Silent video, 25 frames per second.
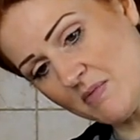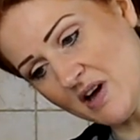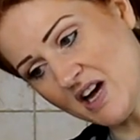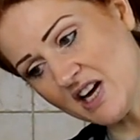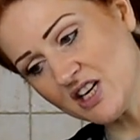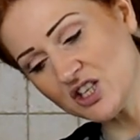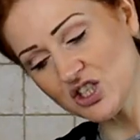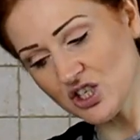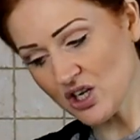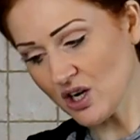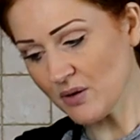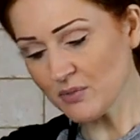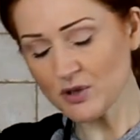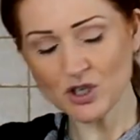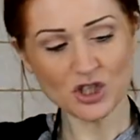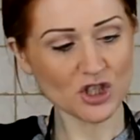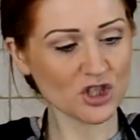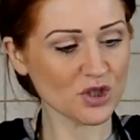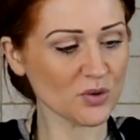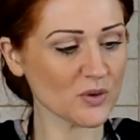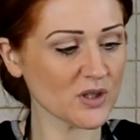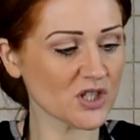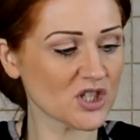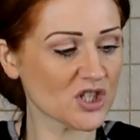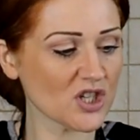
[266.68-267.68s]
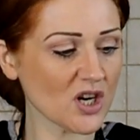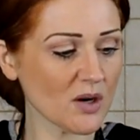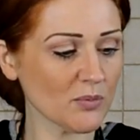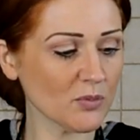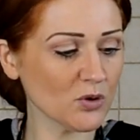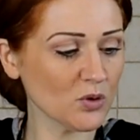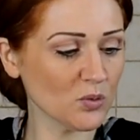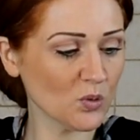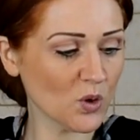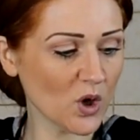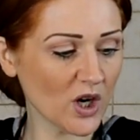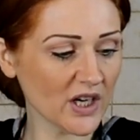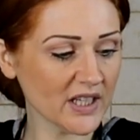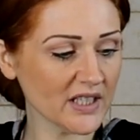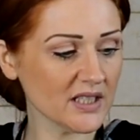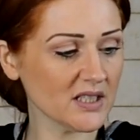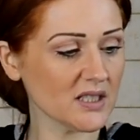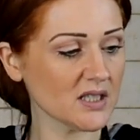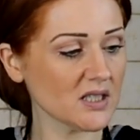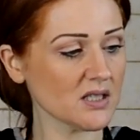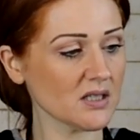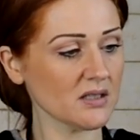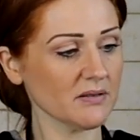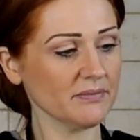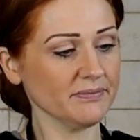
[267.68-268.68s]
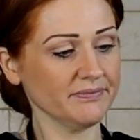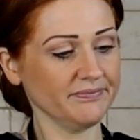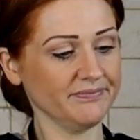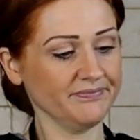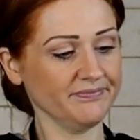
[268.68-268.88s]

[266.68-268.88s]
Actually, I'm going to do a double white.